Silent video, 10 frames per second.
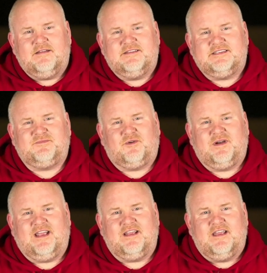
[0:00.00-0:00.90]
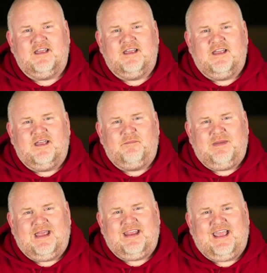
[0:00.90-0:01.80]
this morning,
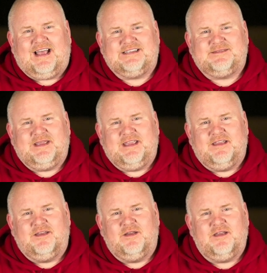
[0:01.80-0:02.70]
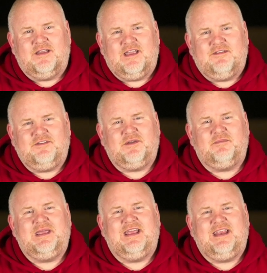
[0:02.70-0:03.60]
Mandy asked me, if you
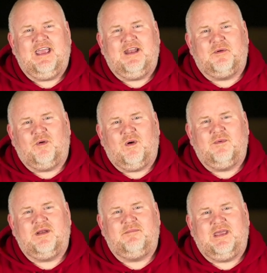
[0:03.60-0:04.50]
could be any animal, what would it